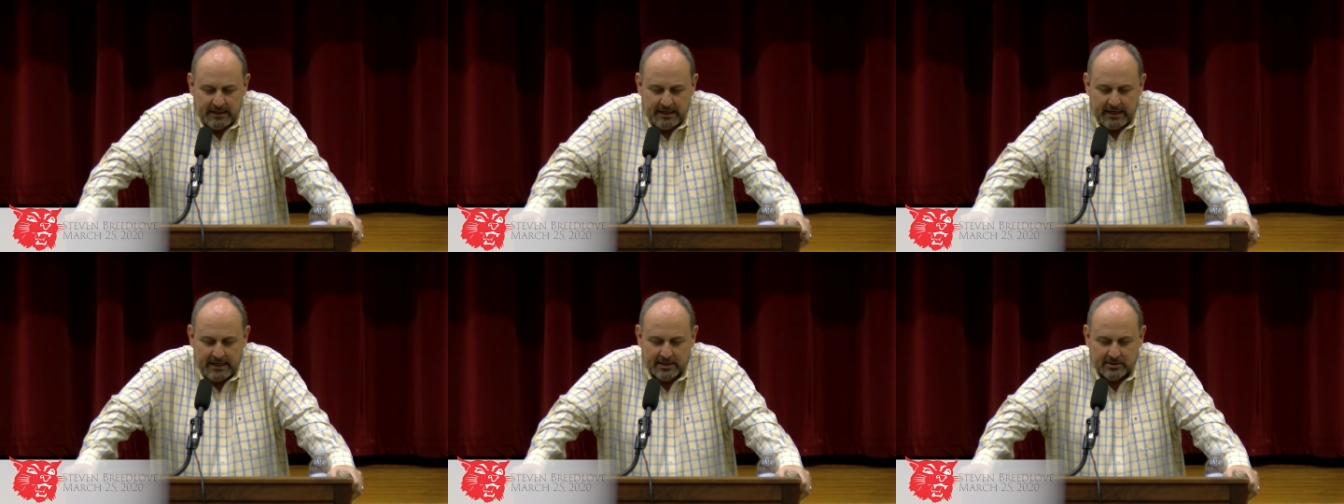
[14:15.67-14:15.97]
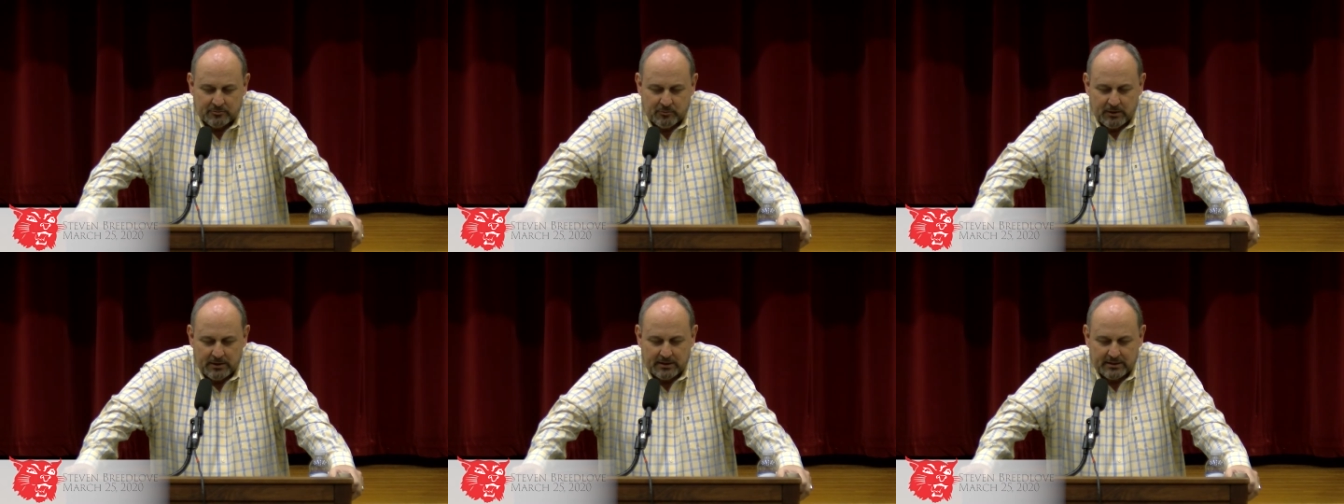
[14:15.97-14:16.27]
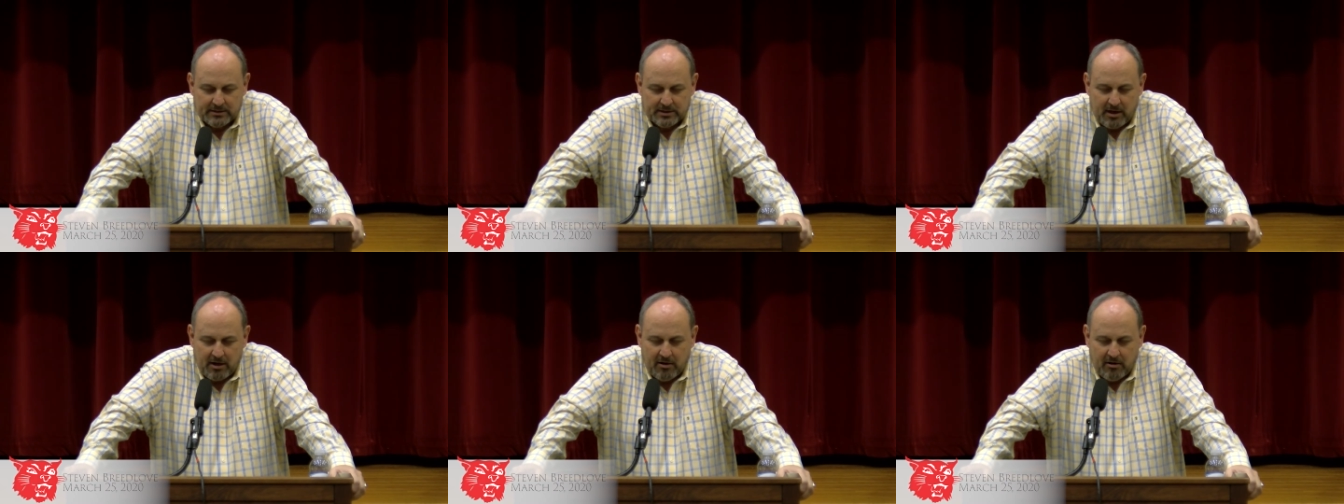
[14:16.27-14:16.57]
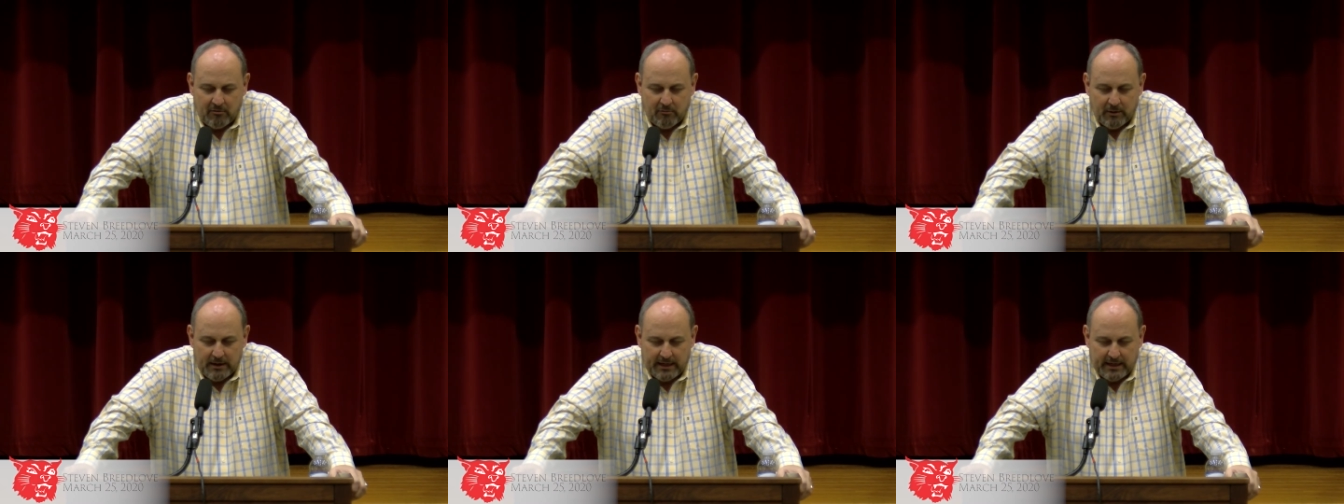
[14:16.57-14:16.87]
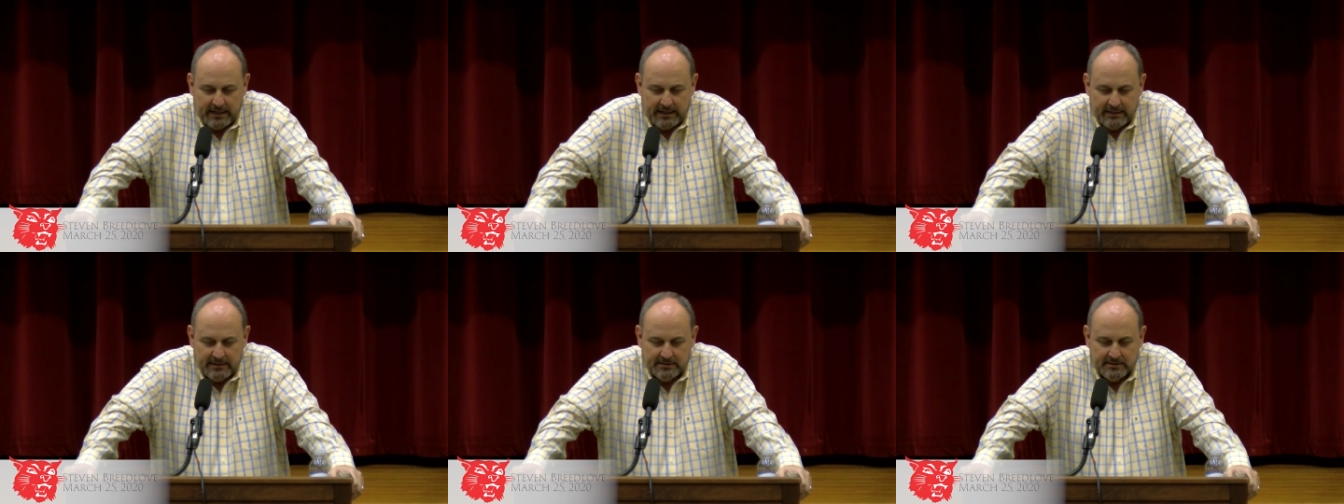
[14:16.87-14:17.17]
He is with us
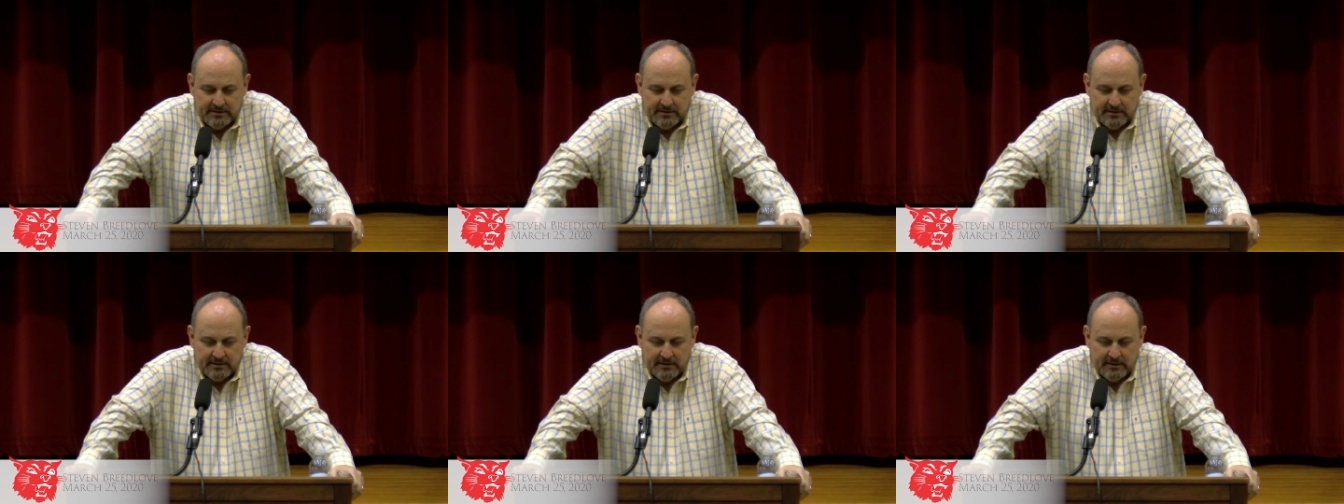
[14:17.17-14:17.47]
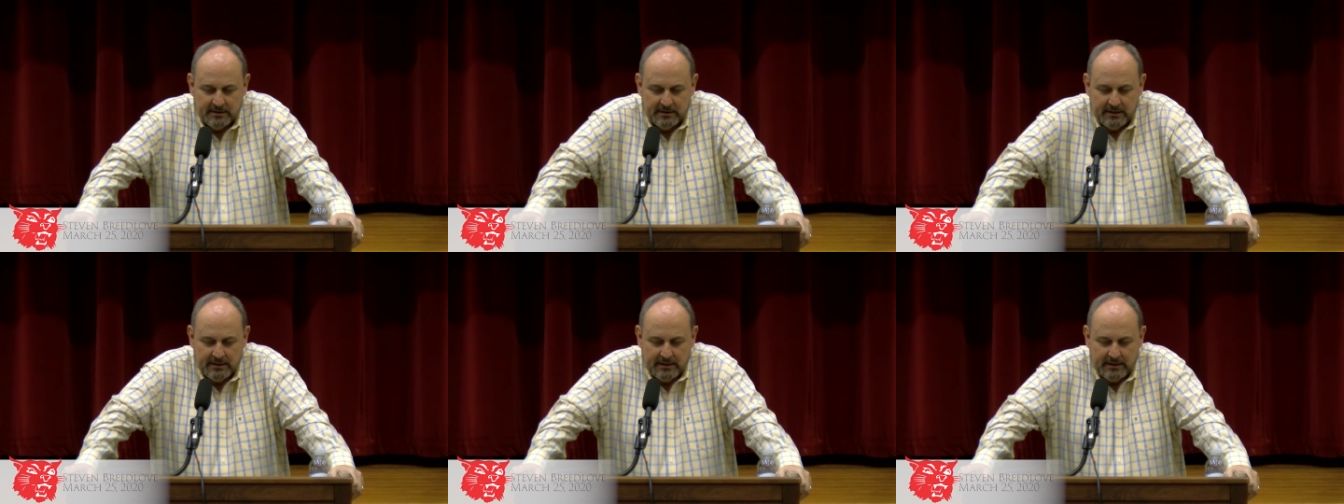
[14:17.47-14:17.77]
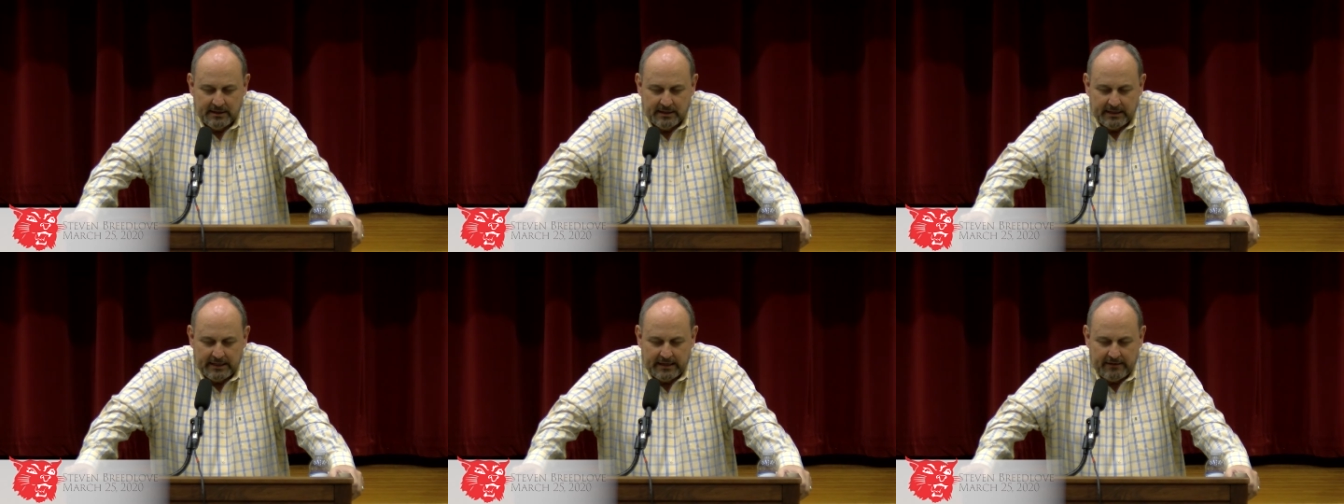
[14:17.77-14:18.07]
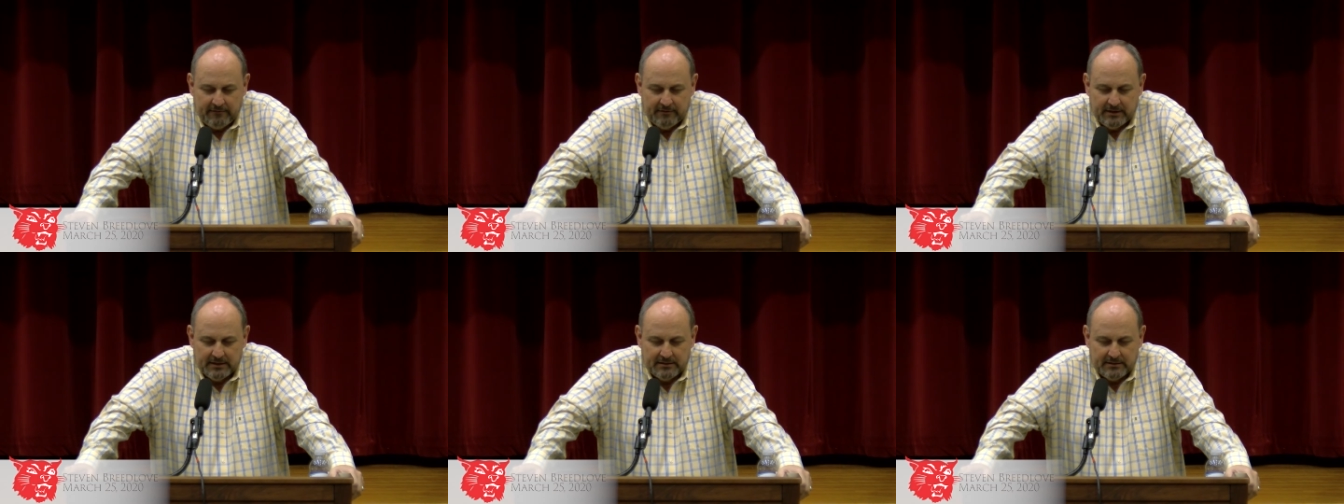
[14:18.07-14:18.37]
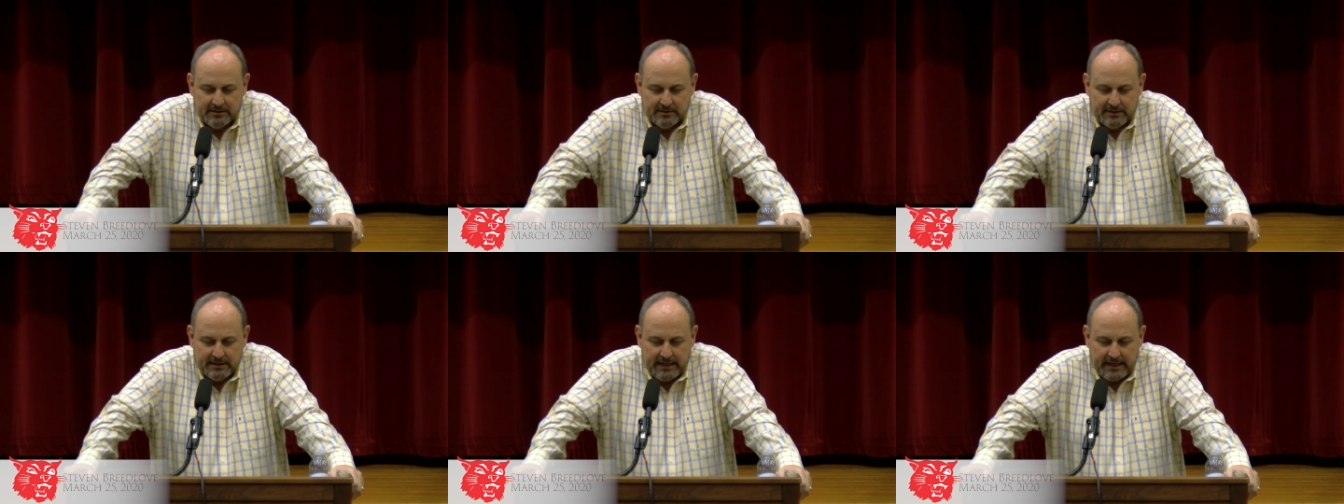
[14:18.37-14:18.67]
always, even
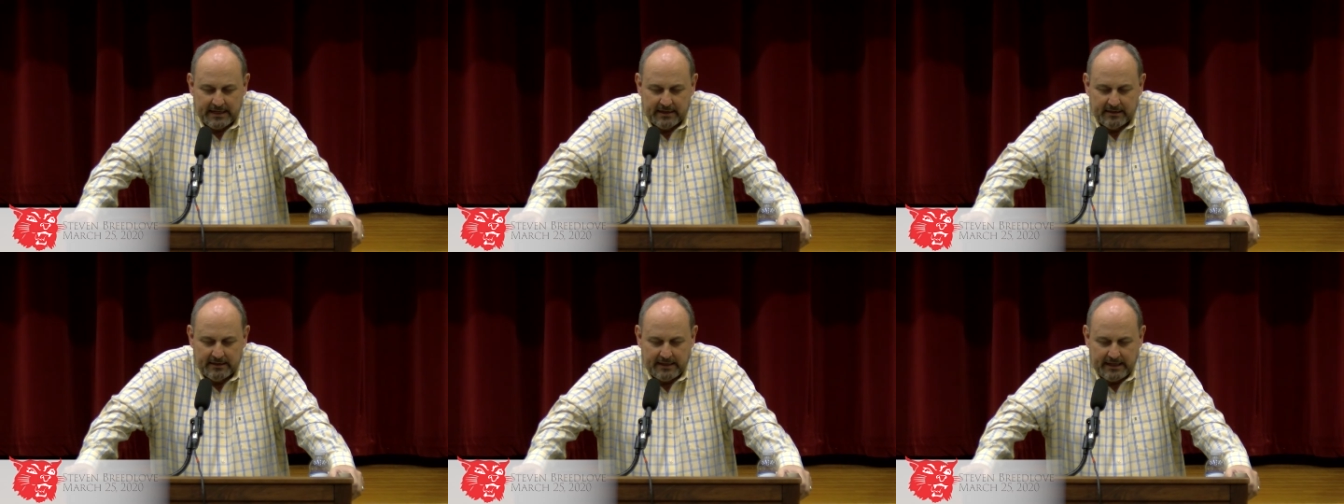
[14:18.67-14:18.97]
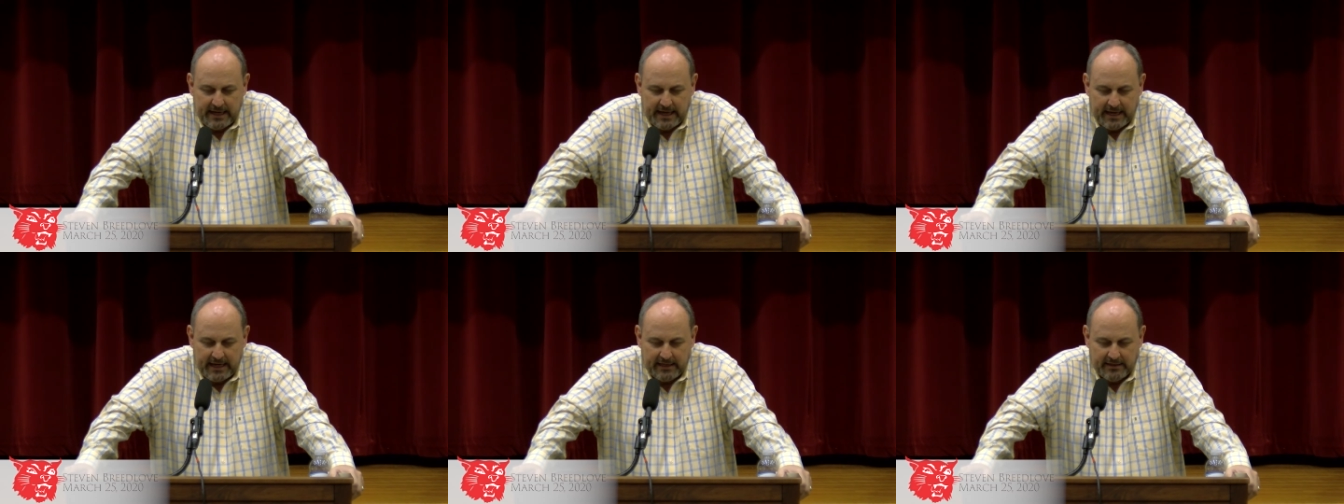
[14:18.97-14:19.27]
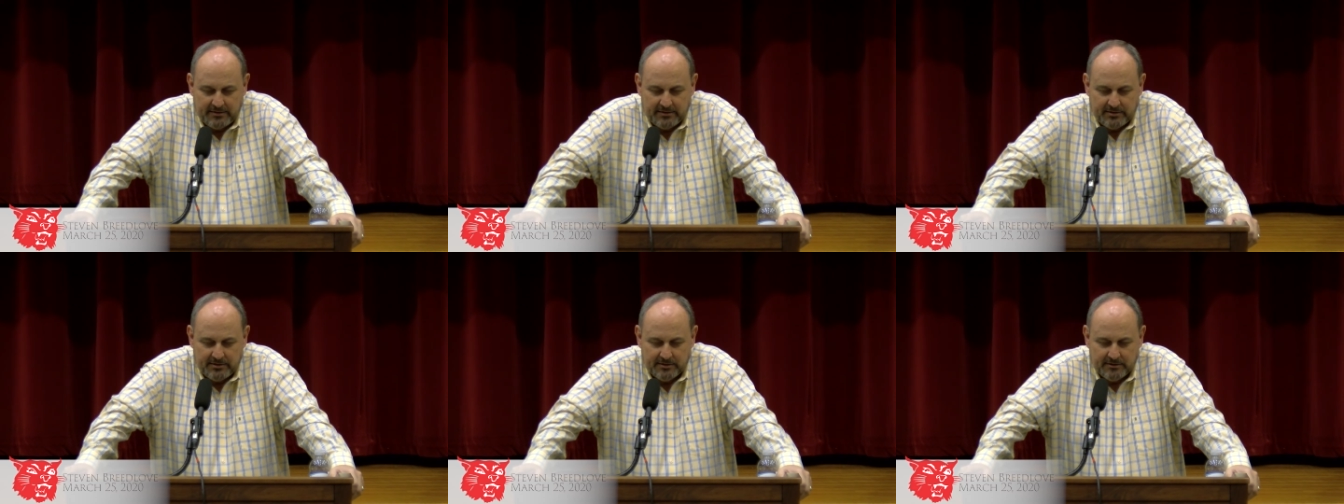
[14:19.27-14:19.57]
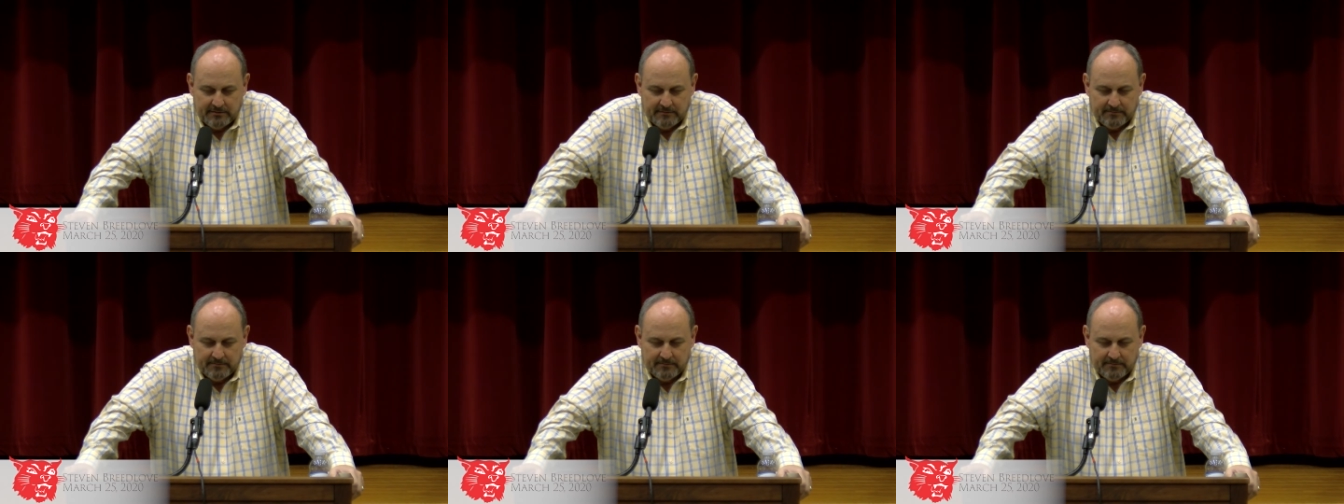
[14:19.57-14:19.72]
until the end of the age.